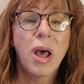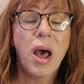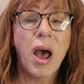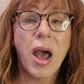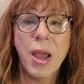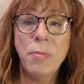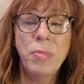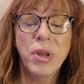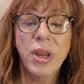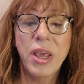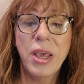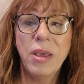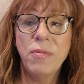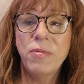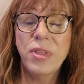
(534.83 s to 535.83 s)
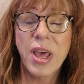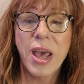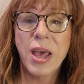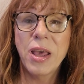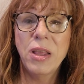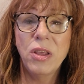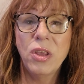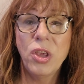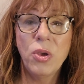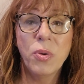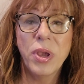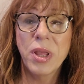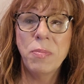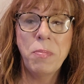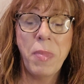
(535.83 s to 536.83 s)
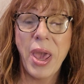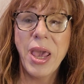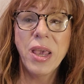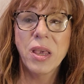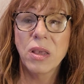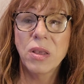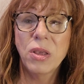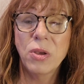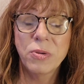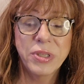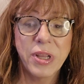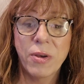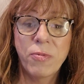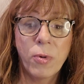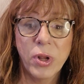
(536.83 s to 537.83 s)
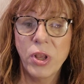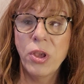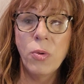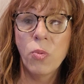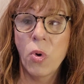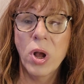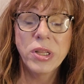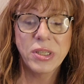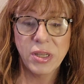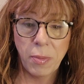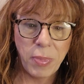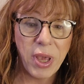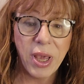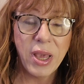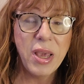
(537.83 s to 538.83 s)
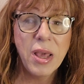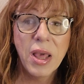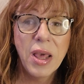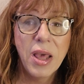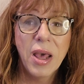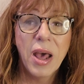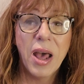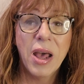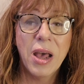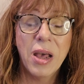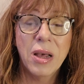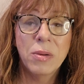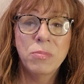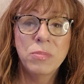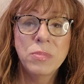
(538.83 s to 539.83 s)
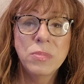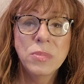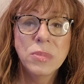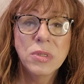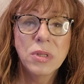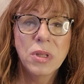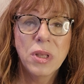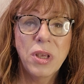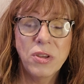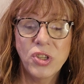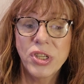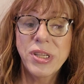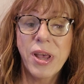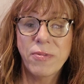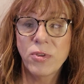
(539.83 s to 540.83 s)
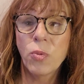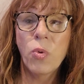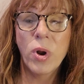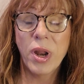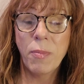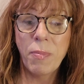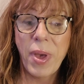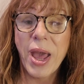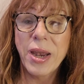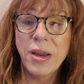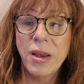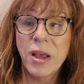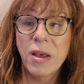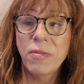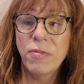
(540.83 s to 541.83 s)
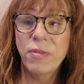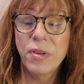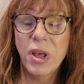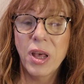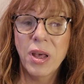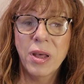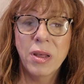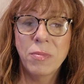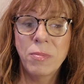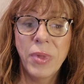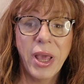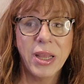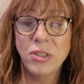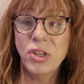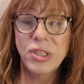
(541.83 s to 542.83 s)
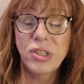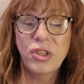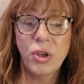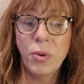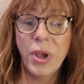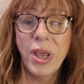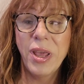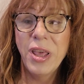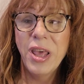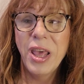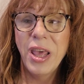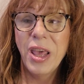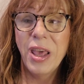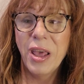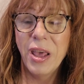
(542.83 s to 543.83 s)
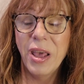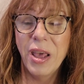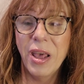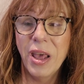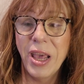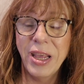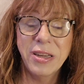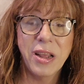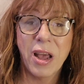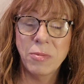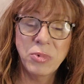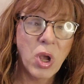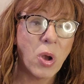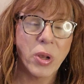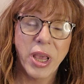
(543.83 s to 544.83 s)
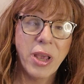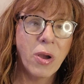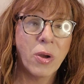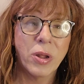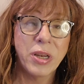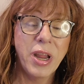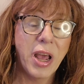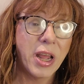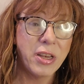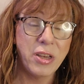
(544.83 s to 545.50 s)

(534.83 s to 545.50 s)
I believe that you can make yourself what you want to be. You just have to want it bad enough, and just do it. And I'm talking on a